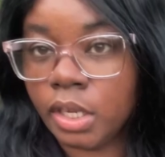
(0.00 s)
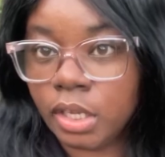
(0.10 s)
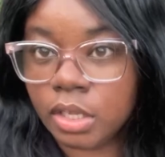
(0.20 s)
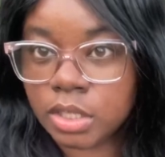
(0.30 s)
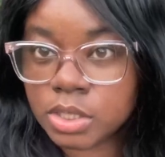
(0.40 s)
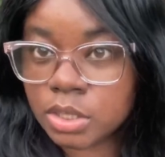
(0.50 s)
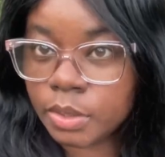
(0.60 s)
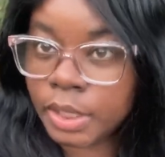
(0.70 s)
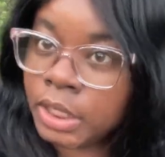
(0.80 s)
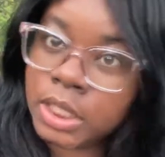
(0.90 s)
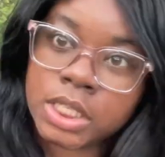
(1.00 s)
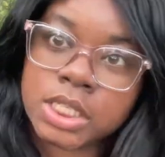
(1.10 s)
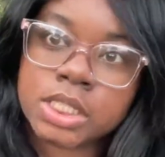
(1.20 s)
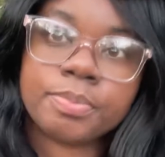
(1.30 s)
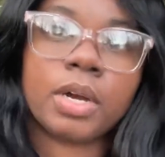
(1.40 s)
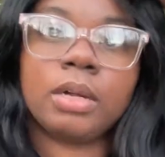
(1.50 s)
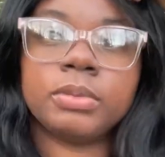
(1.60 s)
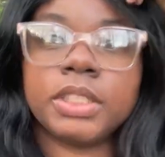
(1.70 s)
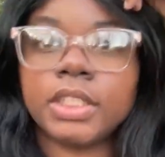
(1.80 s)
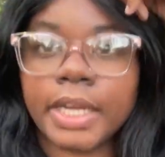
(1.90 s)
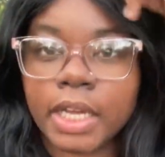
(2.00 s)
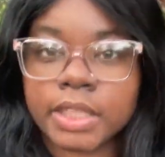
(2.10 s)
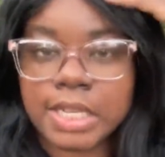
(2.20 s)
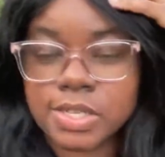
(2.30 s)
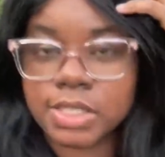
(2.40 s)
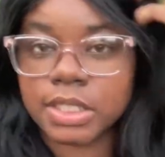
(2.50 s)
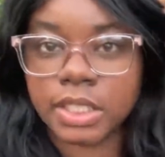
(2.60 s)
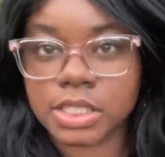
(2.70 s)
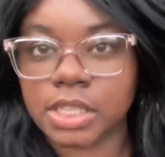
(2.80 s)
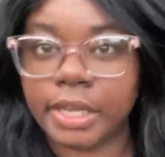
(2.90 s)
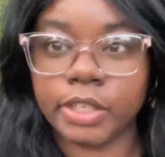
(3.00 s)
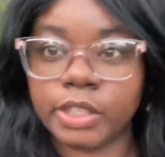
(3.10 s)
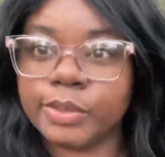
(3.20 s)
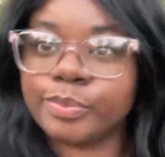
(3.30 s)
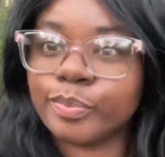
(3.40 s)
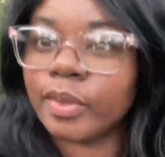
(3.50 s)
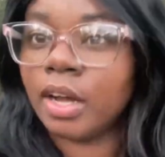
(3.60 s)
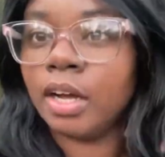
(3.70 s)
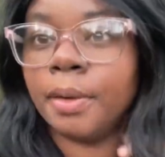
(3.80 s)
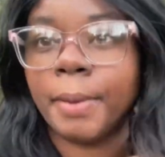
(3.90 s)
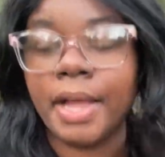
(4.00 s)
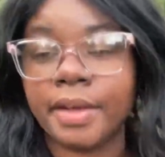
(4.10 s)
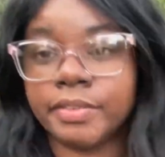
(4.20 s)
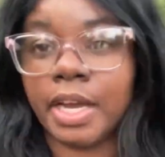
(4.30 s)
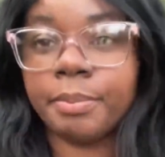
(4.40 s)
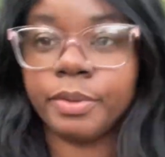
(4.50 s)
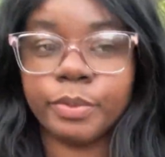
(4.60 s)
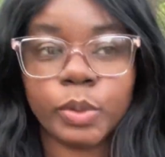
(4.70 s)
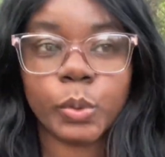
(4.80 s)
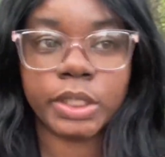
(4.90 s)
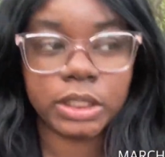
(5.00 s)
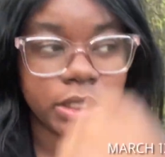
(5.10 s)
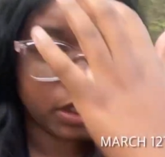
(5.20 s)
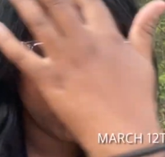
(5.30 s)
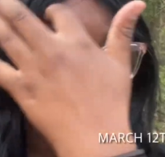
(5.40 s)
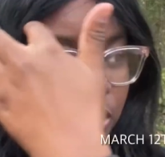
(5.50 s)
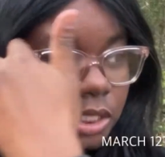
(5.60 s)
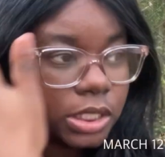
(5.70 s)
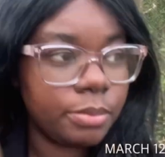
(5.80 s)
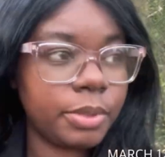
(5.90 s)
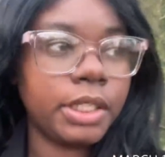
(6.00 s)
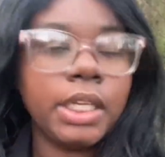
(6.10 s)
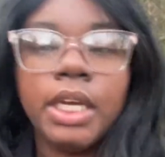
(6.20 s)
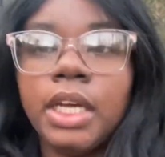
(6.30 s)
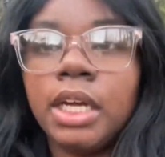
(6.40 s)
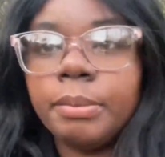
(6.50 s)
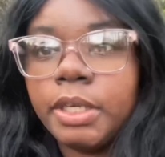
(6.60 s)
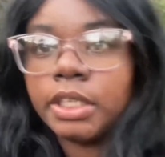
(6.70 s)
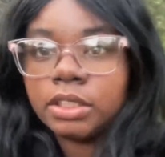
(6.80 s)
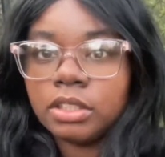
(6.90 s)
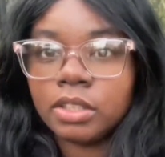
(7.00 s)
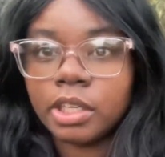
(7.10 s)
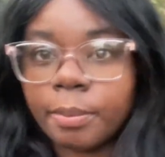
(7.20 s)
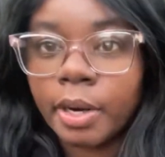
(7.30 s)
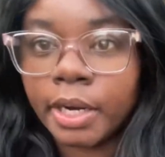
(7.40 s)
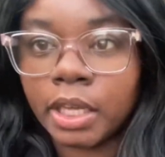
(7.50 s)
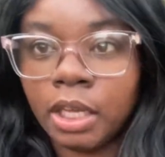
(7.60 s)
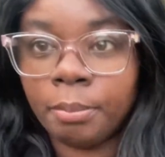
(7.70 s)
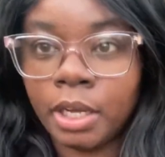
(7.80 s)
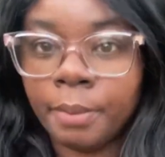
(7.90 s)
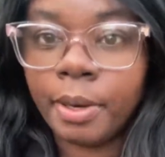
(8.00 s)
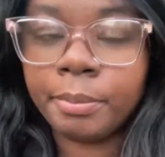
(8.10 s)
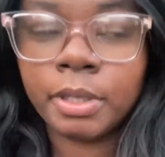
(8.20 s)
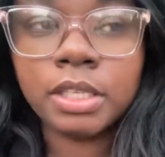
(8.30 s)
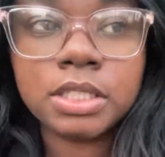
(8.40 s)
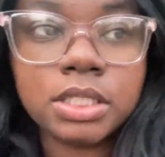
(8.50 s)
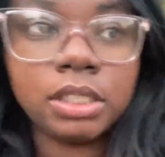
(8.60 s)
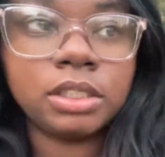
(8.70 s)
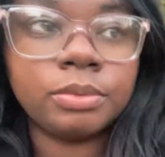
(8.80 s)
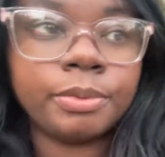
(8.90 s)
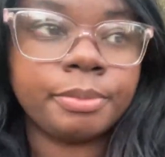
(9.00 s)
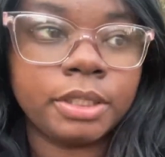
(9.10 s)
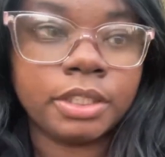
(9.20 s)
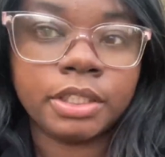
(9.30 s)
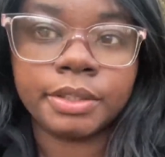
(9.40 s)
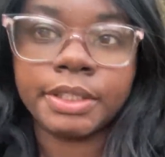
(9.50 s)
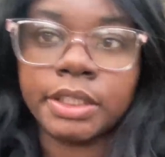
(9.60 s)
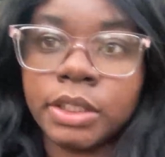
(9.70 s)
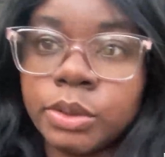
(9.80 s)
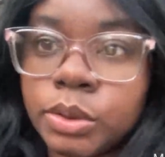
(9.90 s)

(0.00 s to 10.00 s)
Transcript: Hey y'all, so it is probably like a thousand days later. Um, I have not been recording like that honestly, but I'm here at the dog park in my apartments um, with my dog right now.